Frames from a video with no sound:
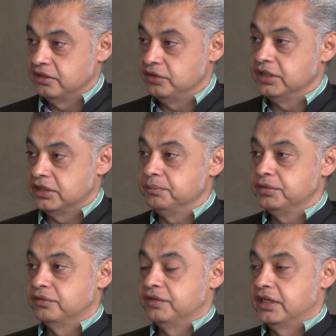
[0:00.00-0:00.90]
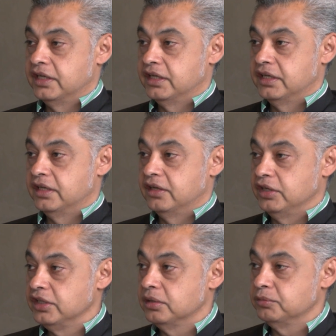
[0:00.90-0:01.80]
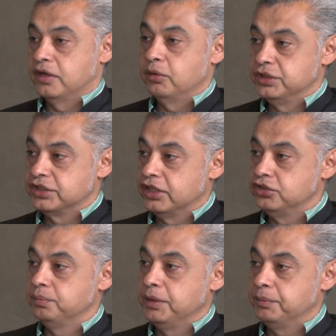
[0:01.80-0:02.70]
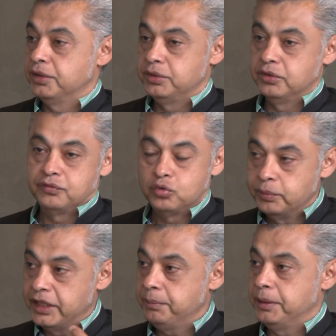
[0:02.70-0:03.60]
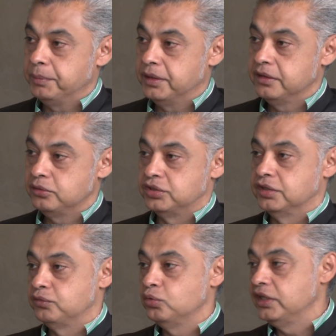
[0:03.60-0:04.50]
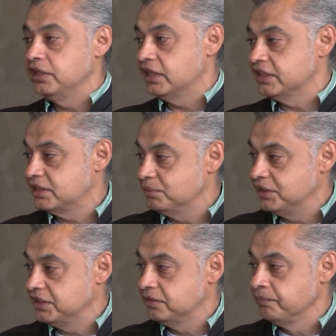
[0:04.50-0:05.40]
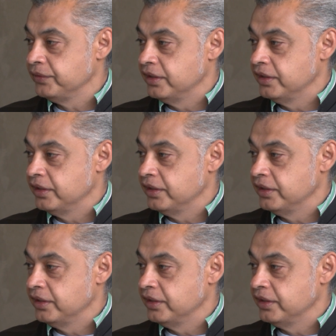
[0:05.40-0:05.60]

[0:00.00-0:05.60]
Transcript: You know, in terms of how we schedule people, we don't have too many people to serve too little customers.